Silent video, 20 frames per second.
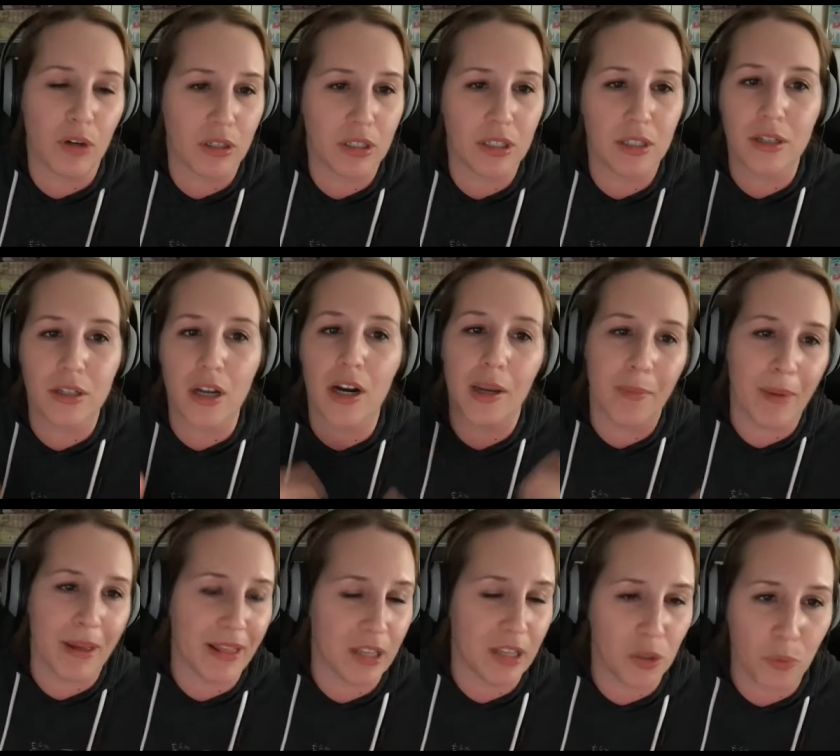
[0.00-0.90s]
we're talking
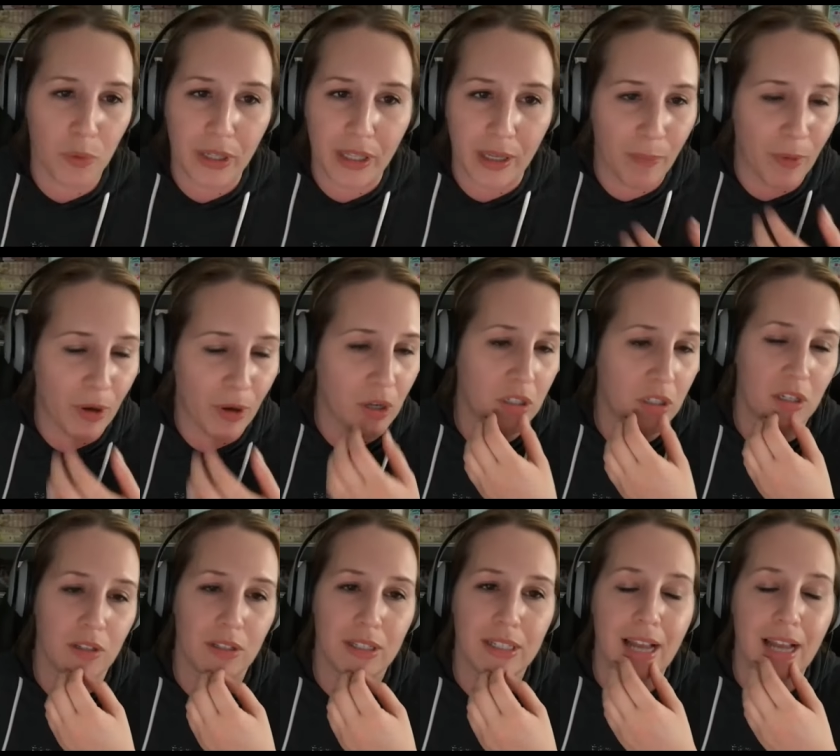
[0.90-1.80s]
about this really
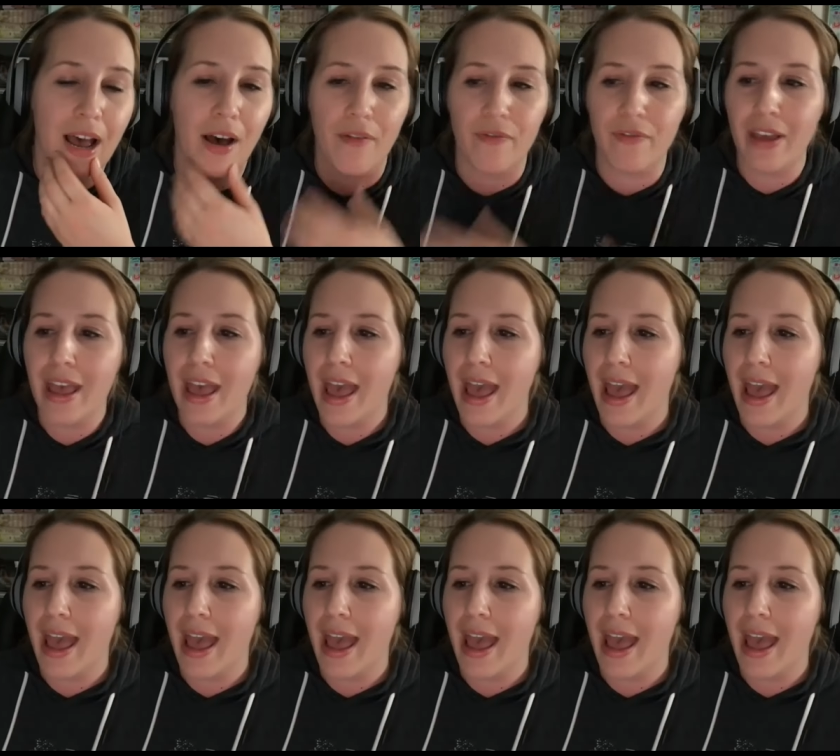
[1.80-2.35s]
personal stuff.